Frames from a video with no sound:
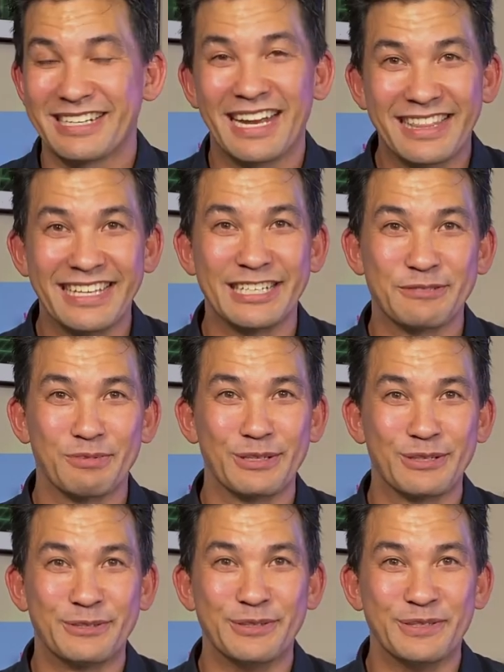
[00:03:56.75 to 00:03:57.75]
I think is
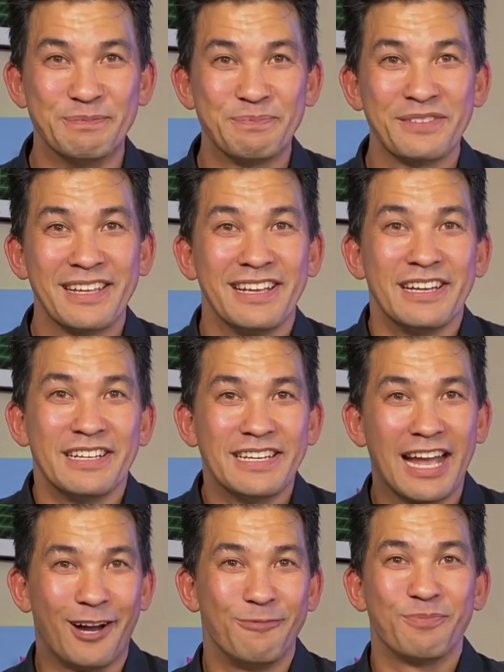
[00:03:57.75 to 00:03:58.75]
pretty cool.
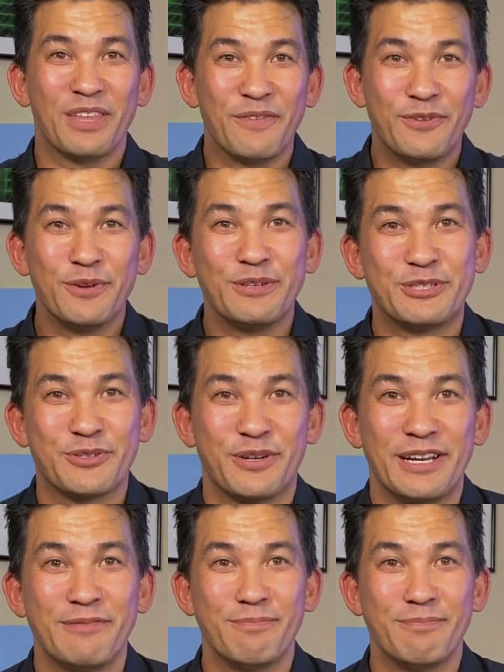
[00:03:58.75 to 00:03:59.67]
Now, if you enjoyed